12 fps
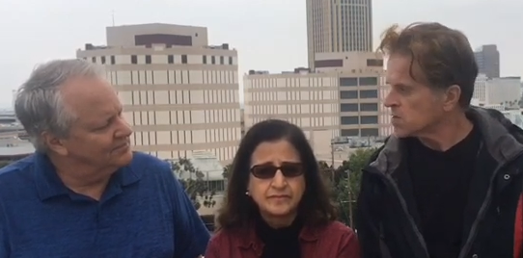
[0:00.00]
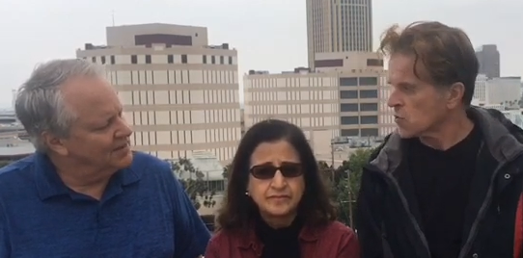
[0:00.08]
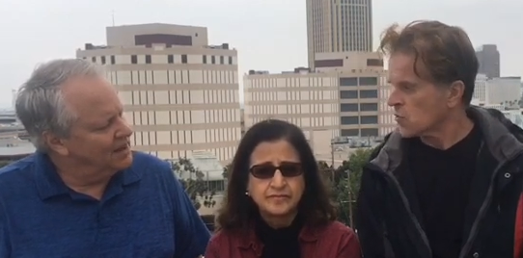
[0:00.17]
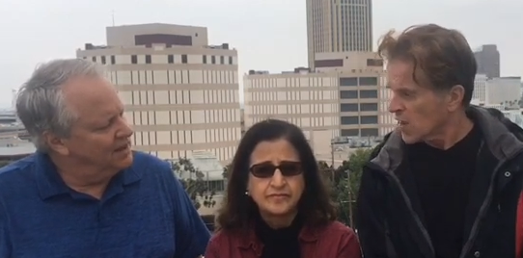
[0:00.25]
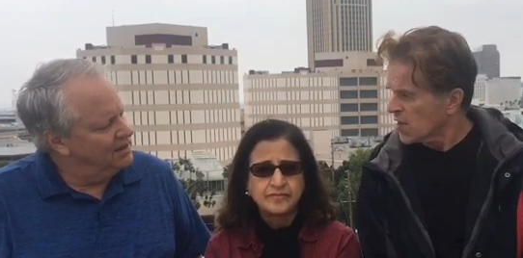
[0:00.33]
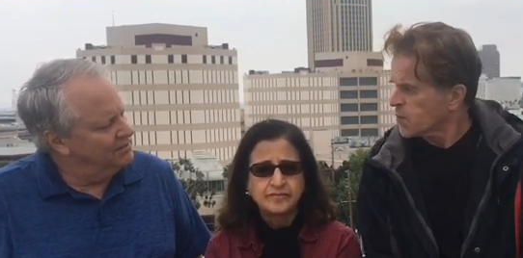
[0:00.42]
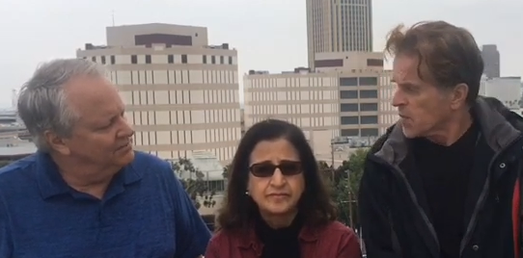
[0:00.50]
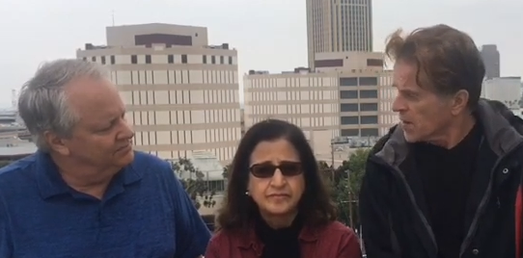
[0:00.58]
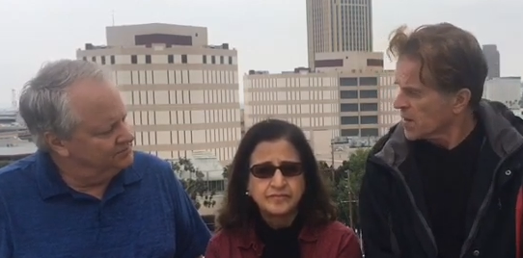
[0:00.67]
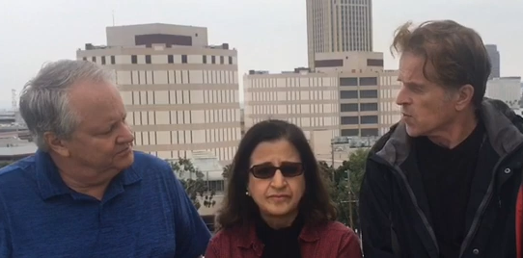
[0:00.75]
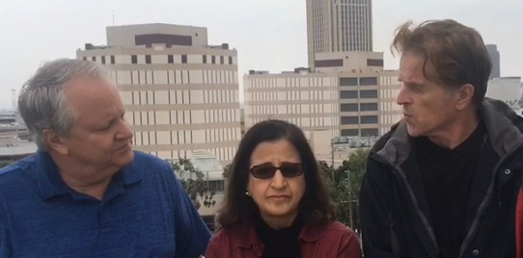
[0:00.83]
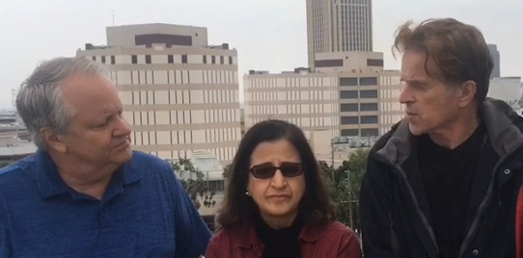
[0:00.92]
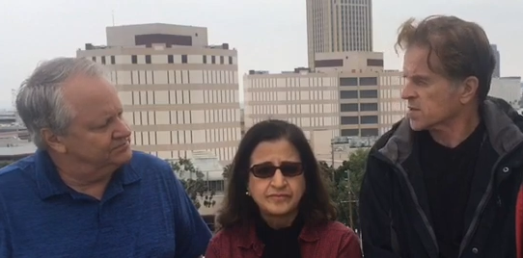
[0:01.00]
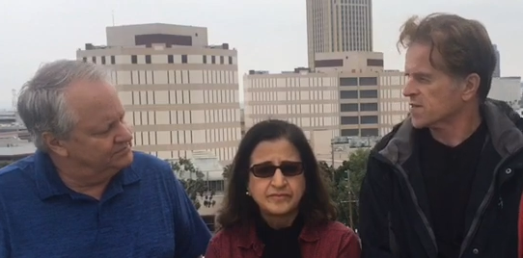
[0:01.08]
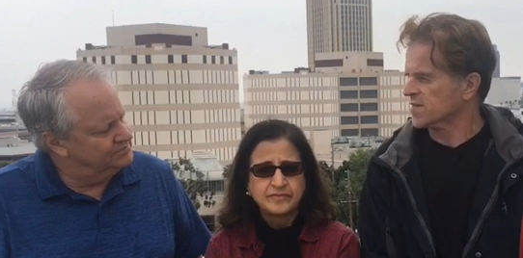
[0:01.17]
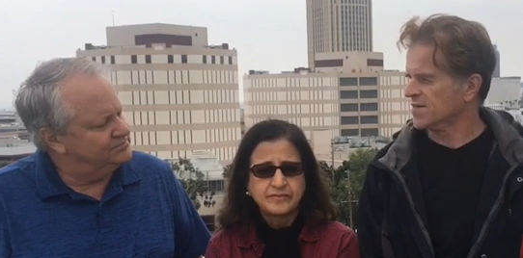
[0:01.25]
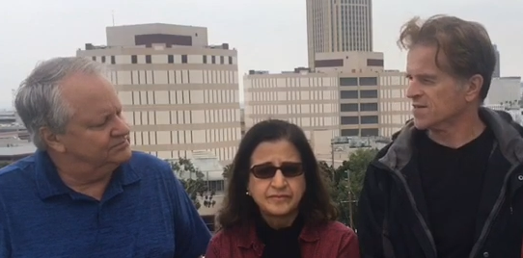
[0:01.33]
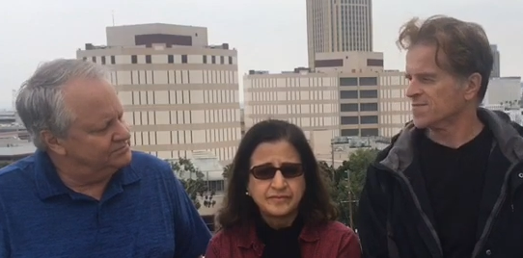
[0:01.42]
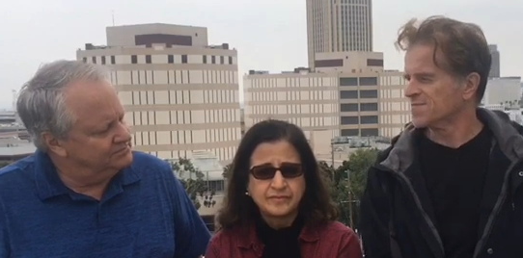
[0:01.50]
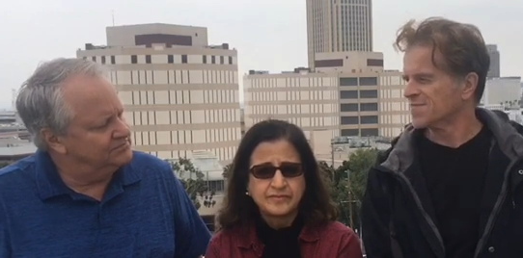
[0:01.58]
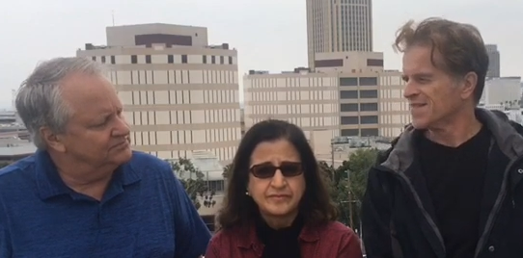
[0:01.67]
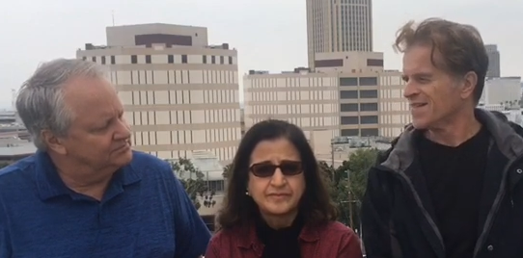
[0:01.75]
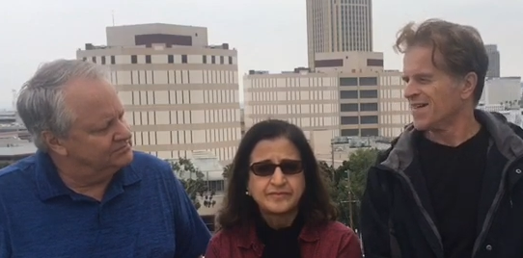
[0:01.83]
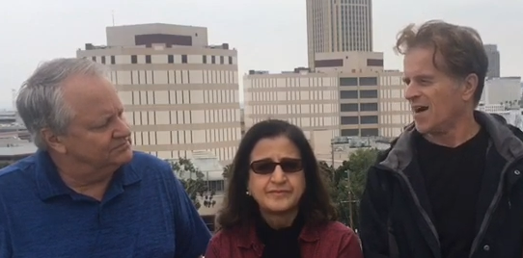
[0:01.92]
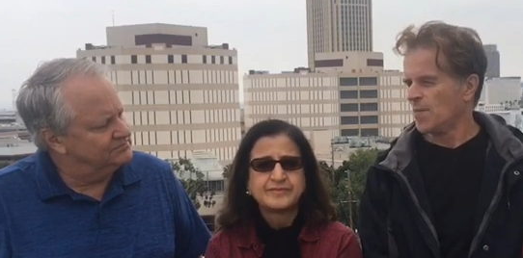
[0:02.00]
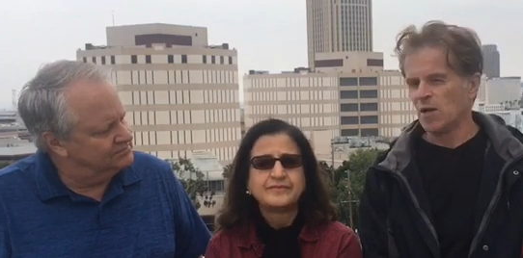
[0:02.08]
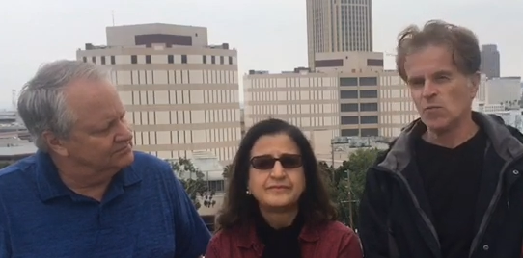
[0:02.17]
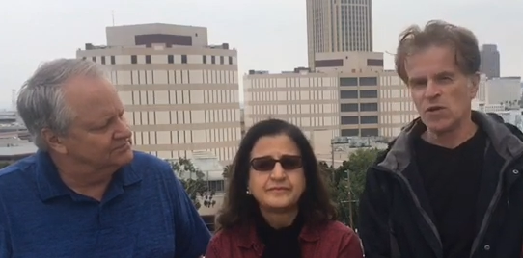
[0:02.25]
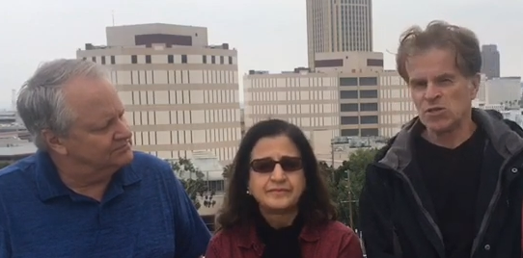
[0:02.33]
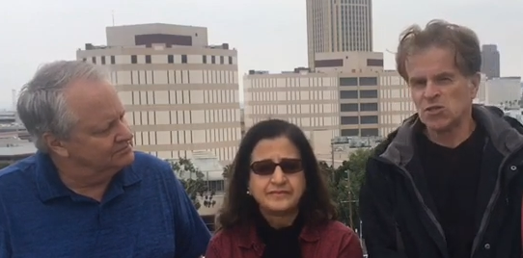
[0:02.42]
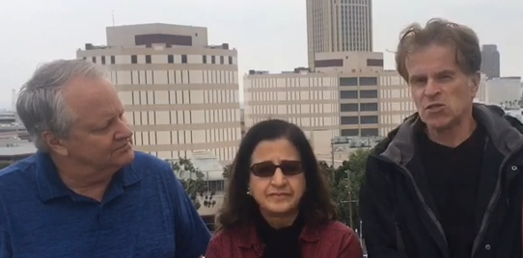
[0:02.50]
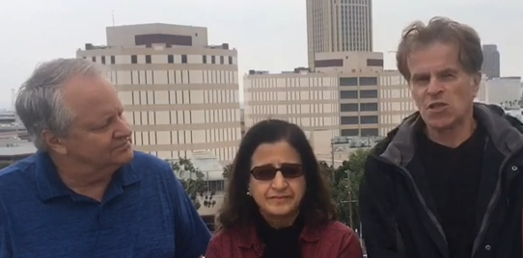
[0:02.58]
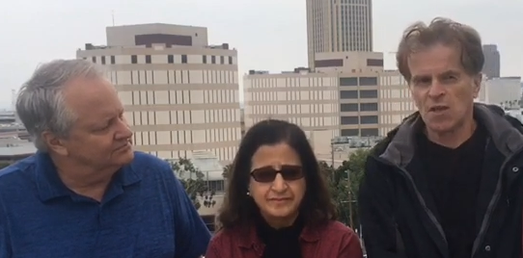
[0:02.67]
Speaker 1: So we have plenty of work to do. I mean, we just